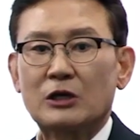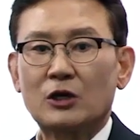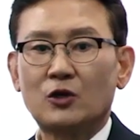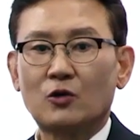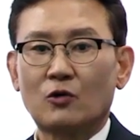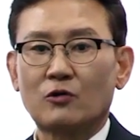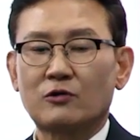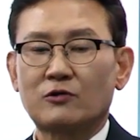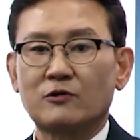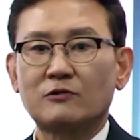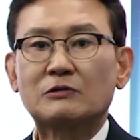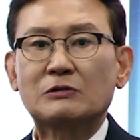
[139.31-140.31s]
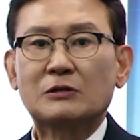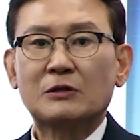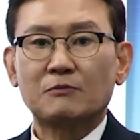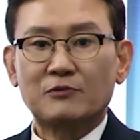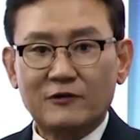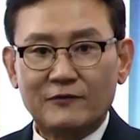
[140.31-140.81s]
in order to
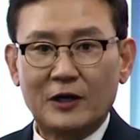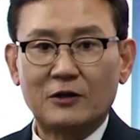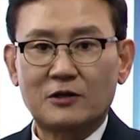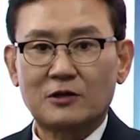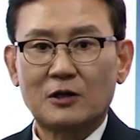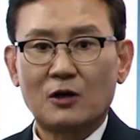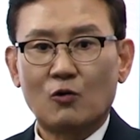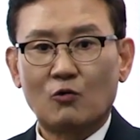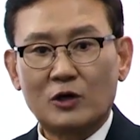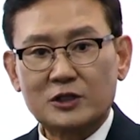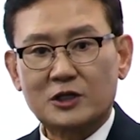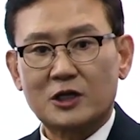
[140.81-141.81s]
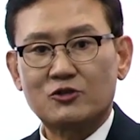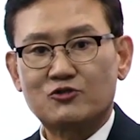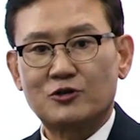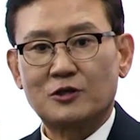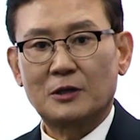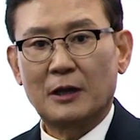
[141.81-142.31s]
prevent one
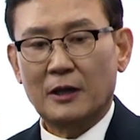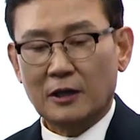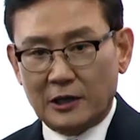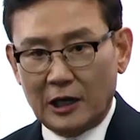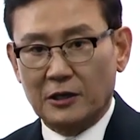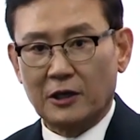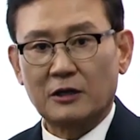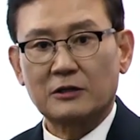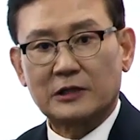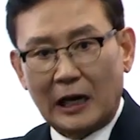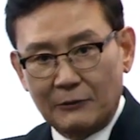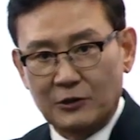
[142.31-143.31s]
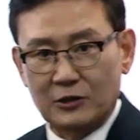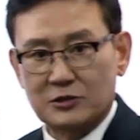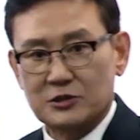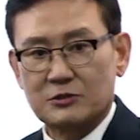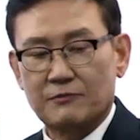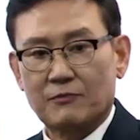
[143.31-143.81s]
country gaining
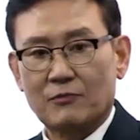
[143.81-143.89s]
dominance,